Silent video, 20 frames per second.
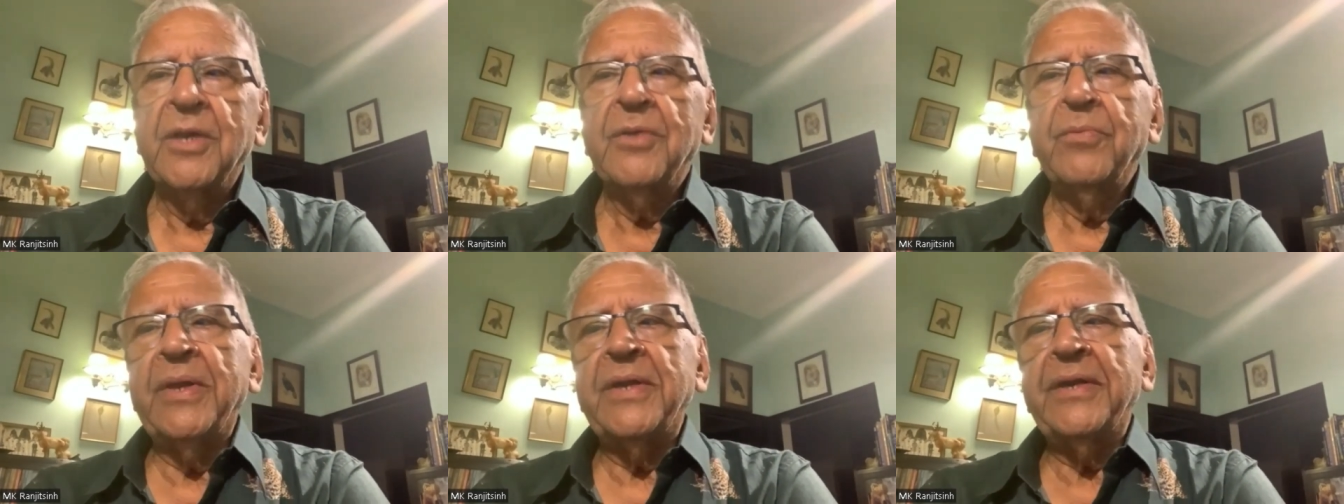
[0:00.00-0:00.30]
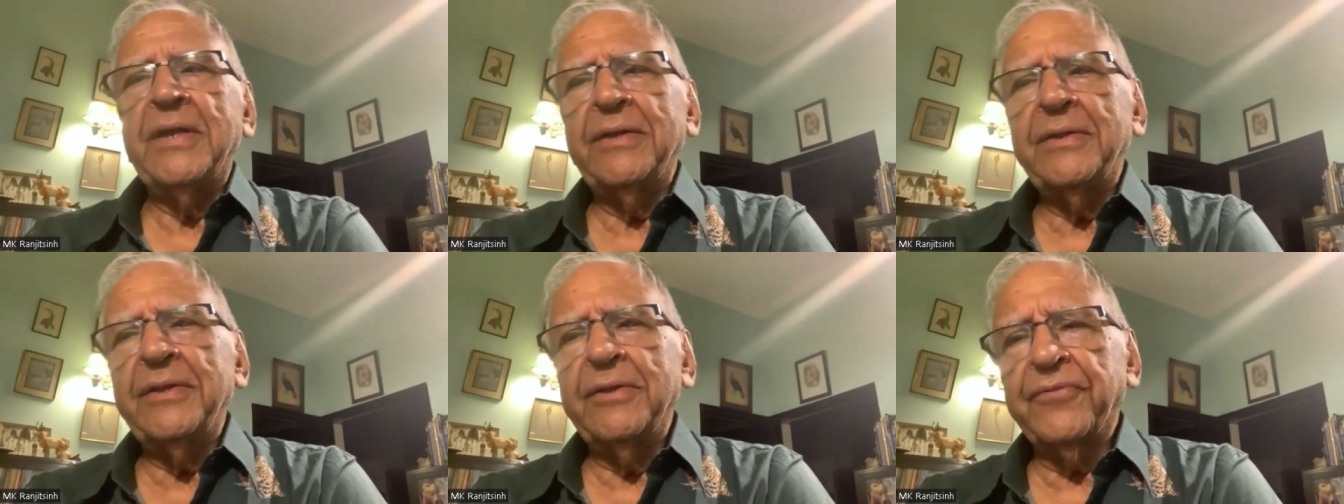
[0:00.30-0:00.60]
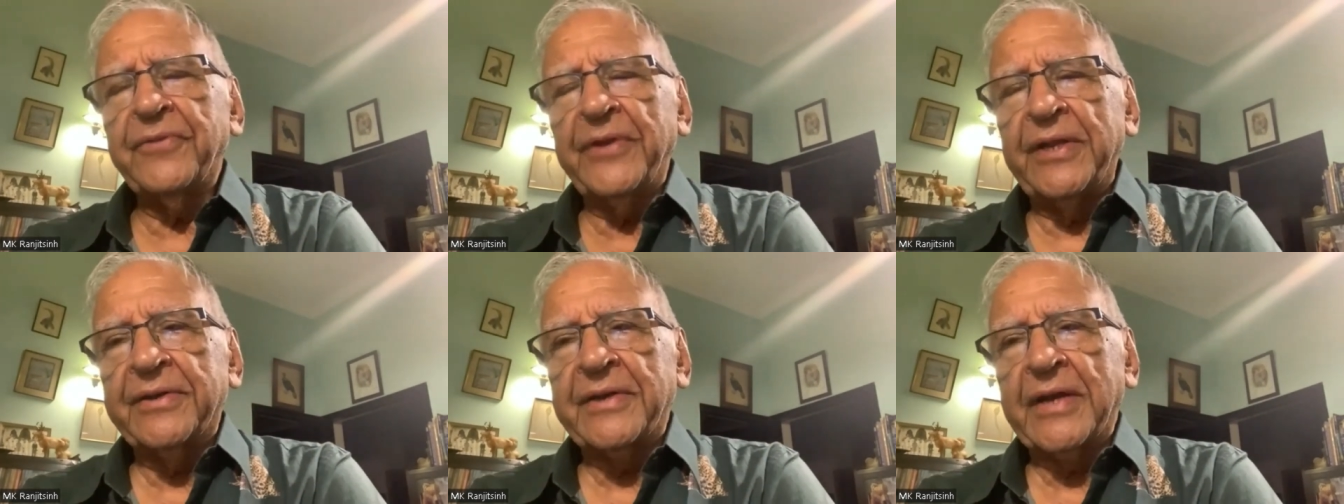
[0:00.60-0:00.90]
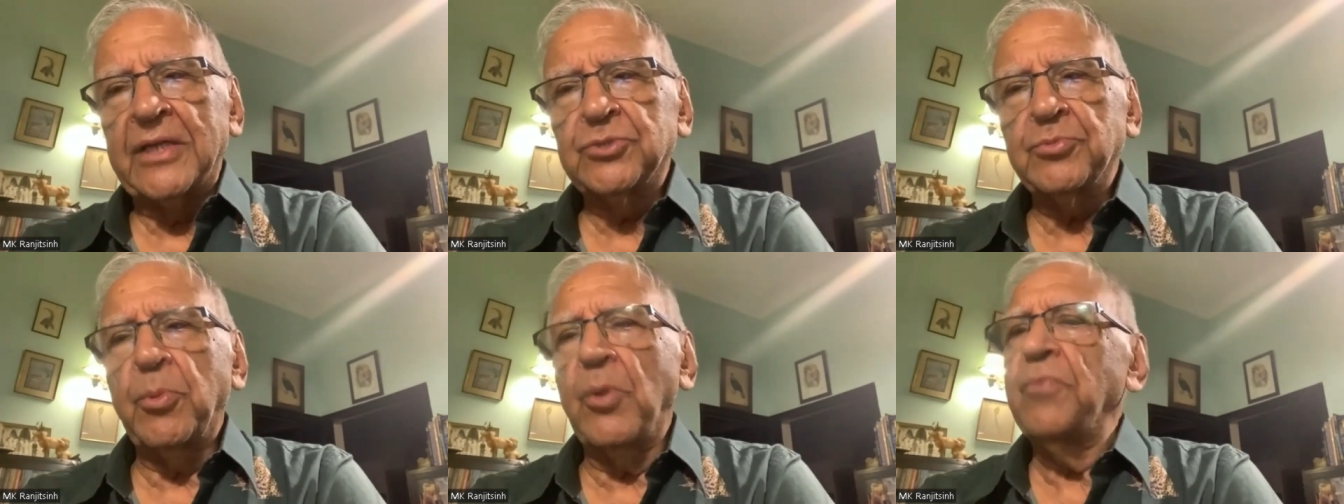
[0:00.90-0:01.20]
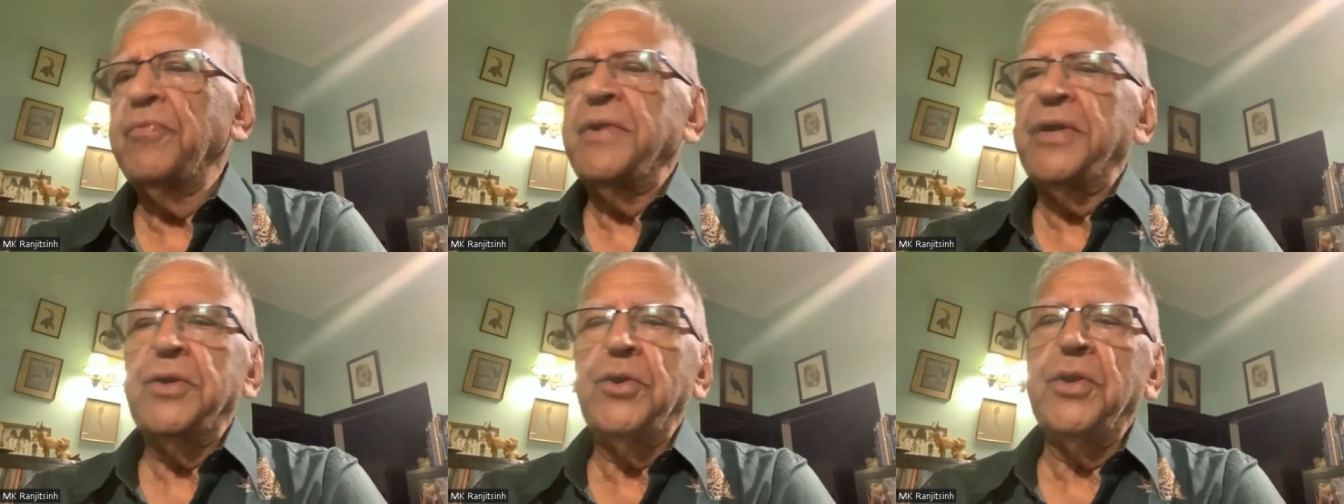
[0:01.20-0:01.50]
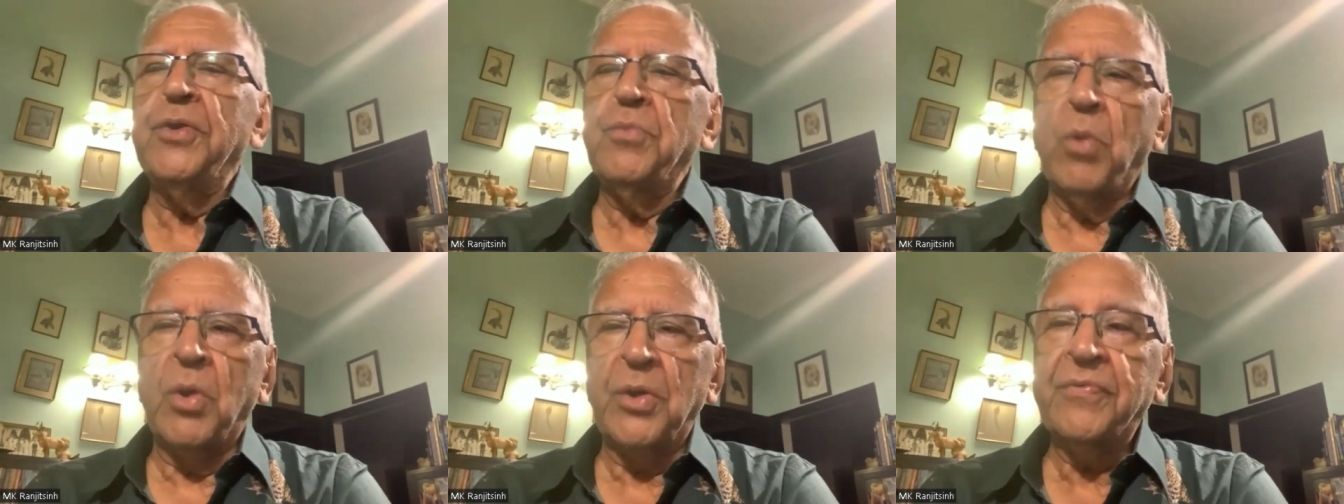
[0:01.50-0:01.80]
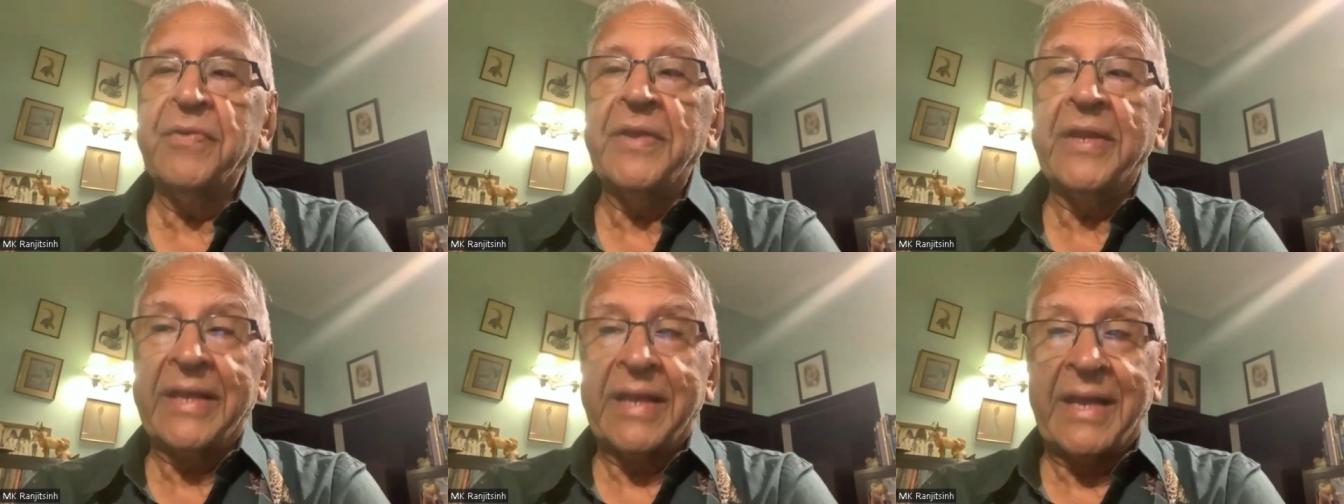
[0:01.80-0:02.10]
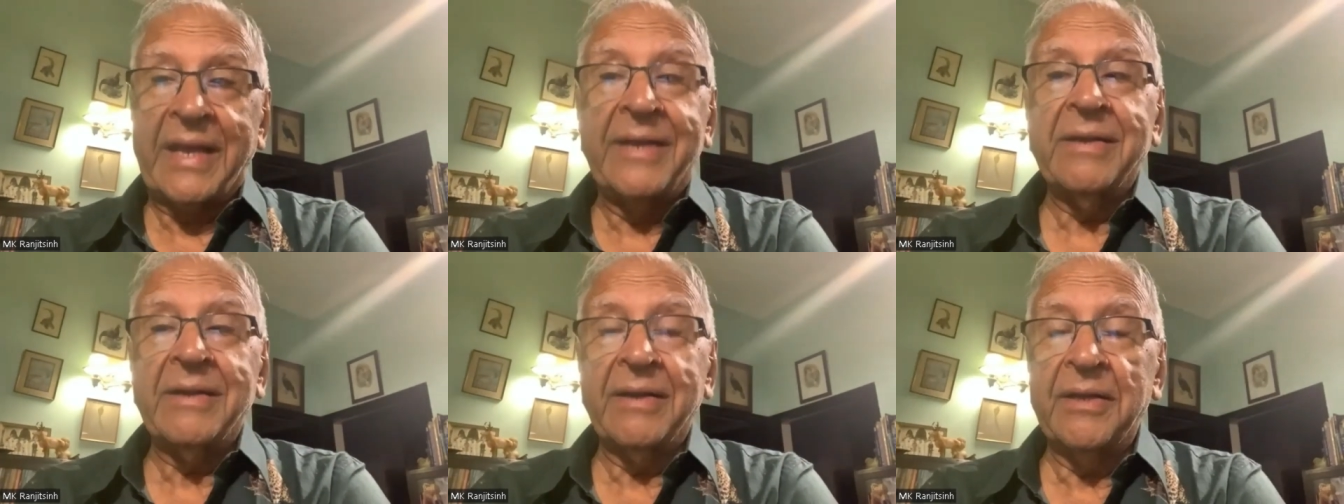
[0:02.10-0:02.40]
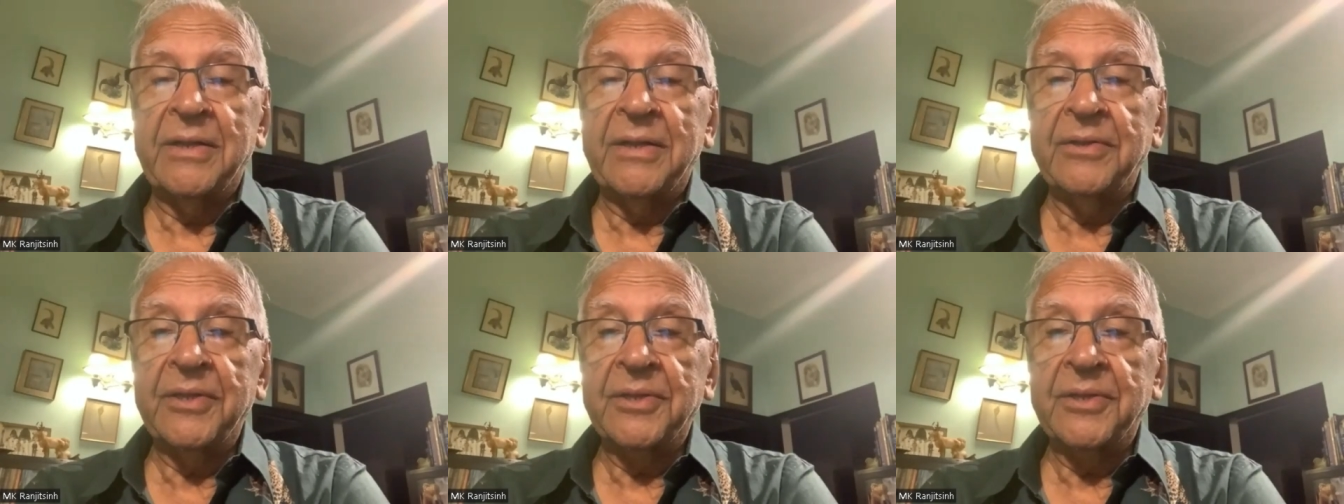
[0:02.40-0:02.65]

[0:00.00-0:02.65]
We did the free transport, we did what we can. And